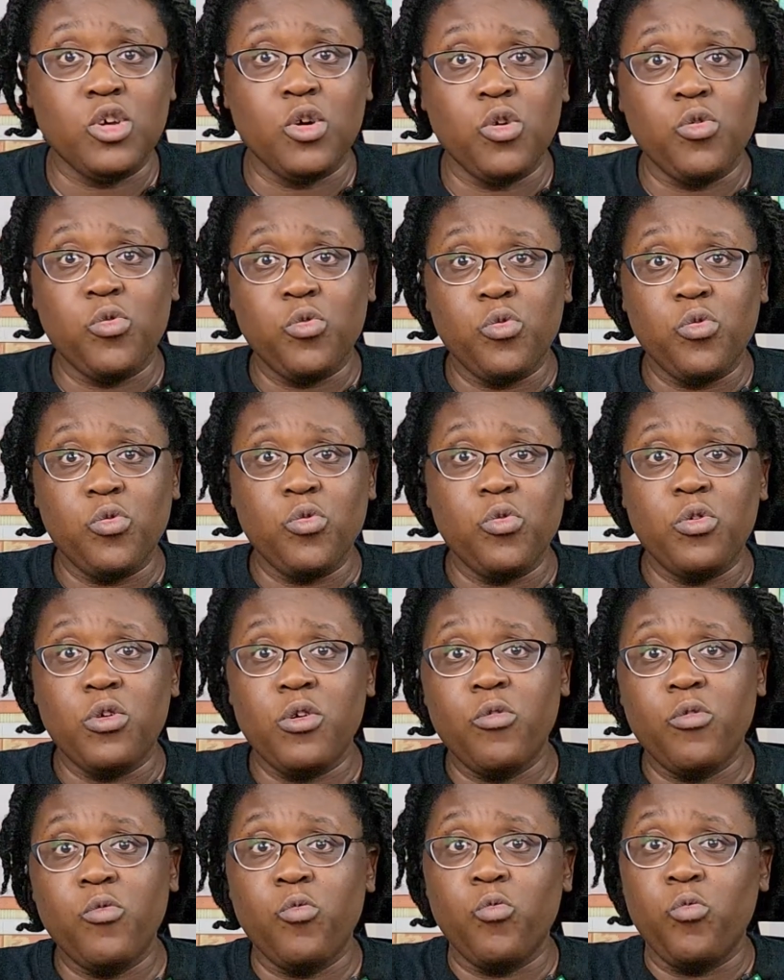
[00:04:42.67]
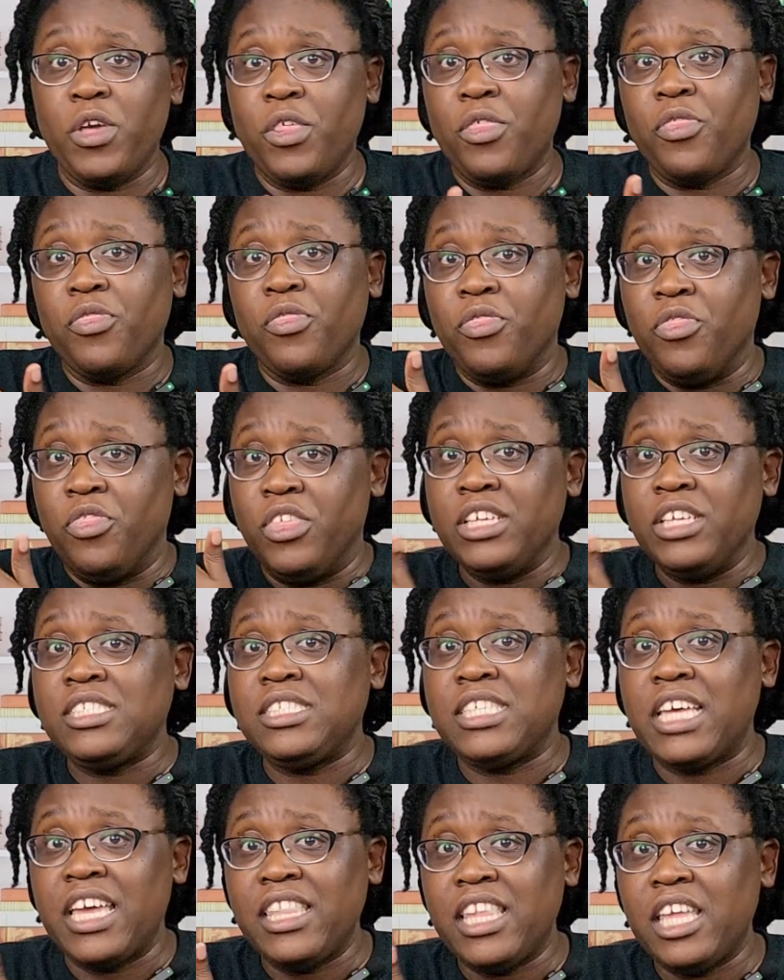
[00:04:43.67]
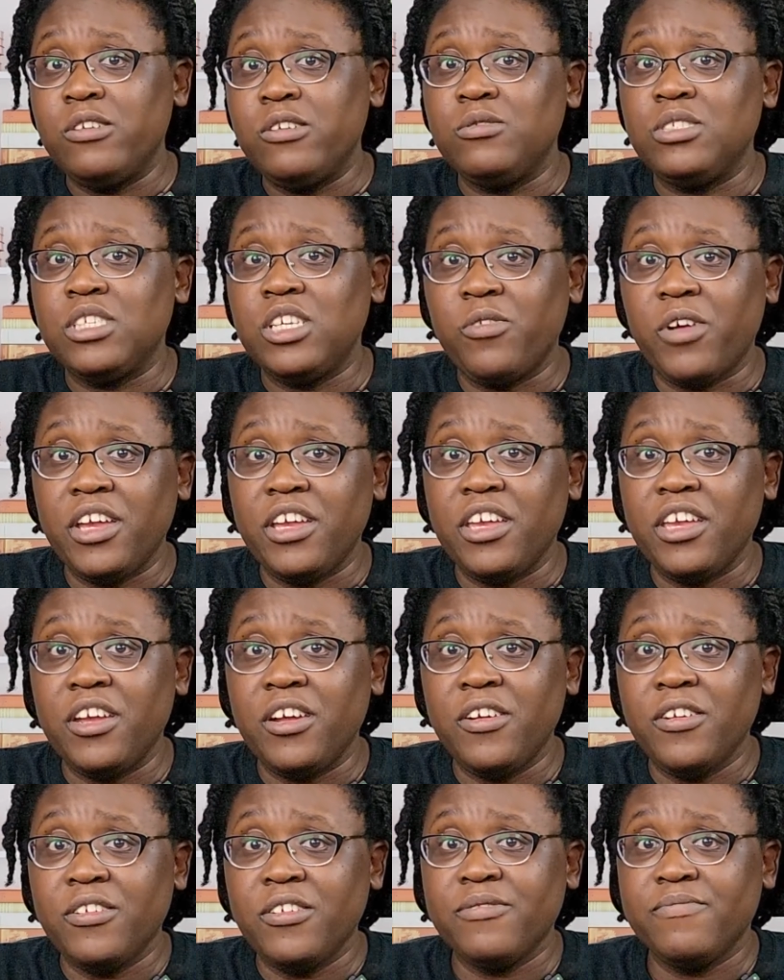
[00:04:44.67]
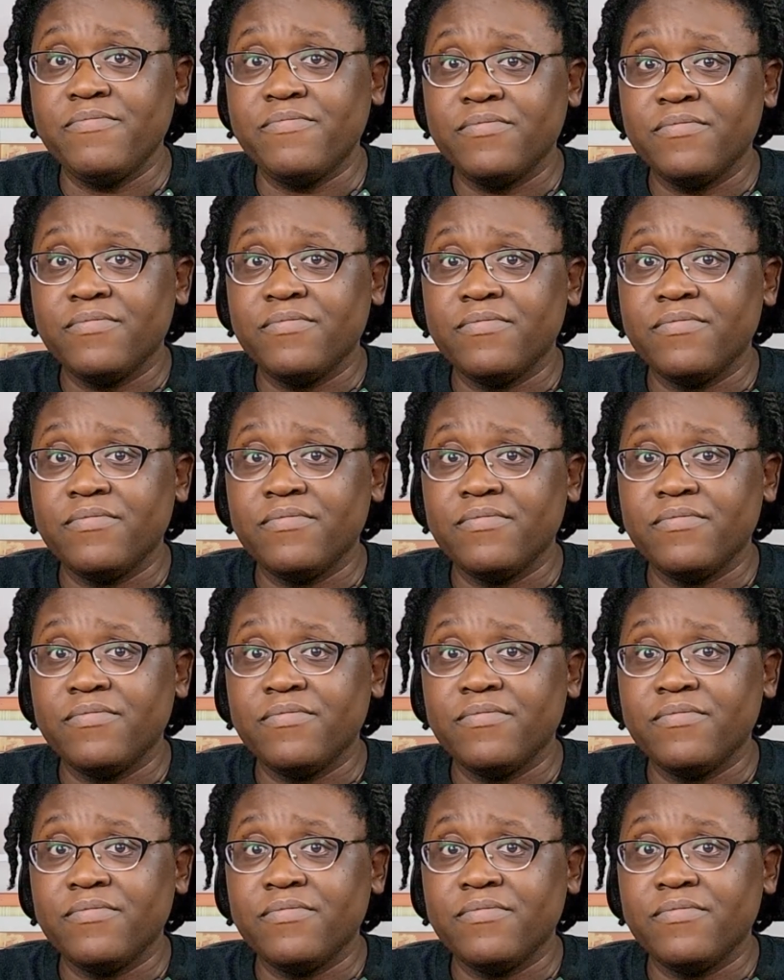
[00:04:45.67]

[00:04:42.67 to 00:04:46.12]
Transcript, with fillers: So, with this 10 that you see right here,